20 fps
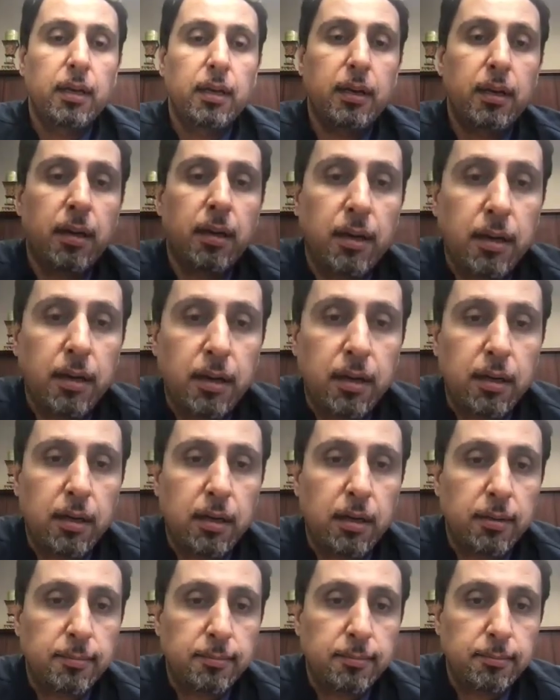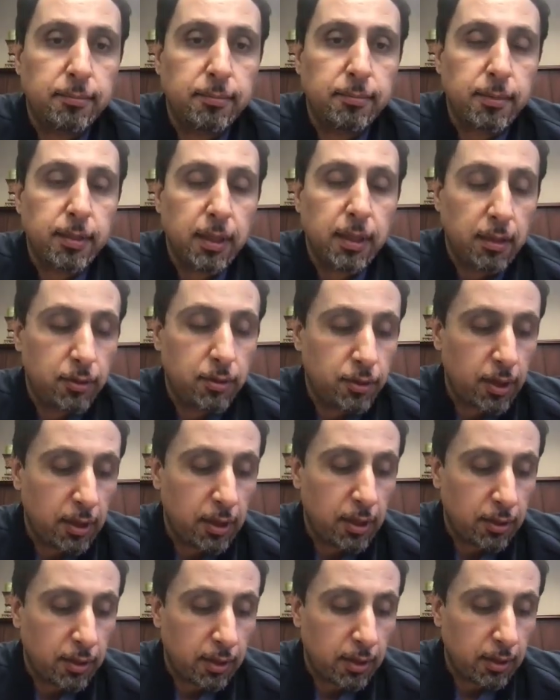in
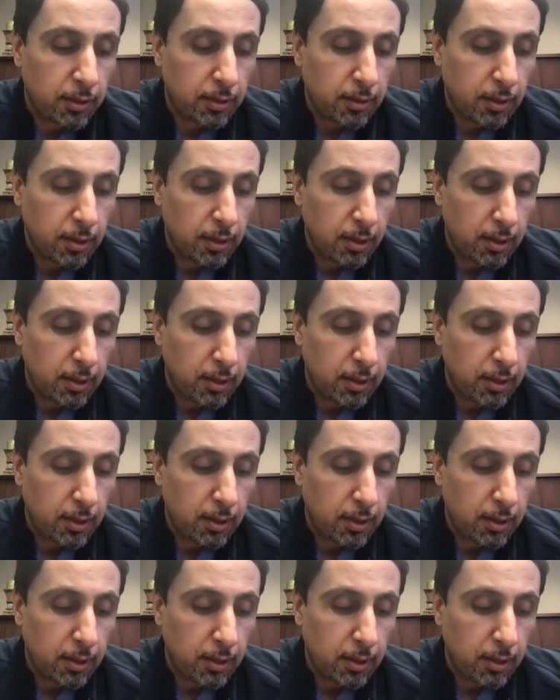general,